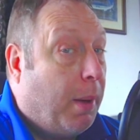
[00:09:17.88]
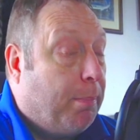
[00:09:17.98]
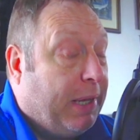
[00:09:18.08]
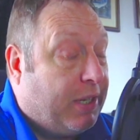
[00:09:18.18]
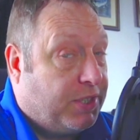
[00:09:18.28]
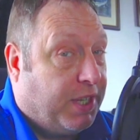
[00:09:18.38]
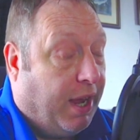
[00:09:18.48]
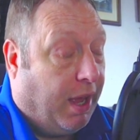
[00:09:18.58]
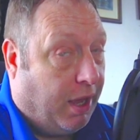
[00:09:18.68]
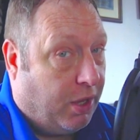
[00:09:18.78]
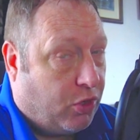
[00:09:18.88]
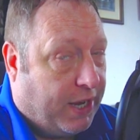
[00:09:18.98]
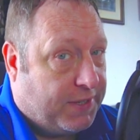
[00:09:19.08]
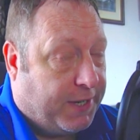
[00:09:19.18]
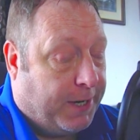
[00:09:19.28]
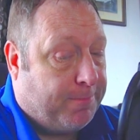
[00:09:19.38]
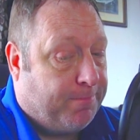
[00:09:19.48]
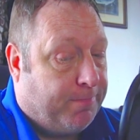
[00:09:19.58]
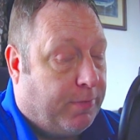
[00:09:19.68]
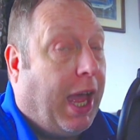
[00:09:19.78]
Because they are crazy
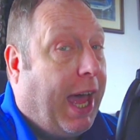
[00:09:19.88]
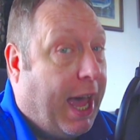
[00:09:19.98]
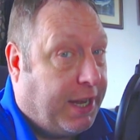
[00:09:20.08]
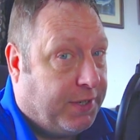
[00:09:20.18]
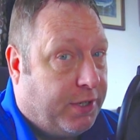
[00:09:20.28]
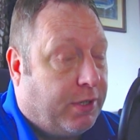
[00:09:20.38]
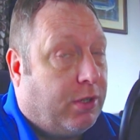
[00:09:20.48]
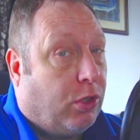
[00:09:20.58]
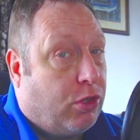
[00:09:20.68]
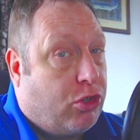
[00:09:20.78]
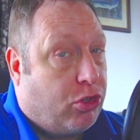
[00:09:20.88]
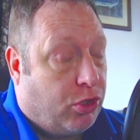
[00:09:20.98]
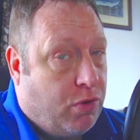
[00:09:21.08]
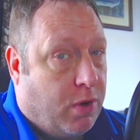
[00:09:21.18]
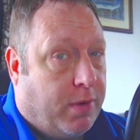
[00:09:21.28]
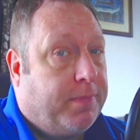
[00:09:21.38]
and untrue.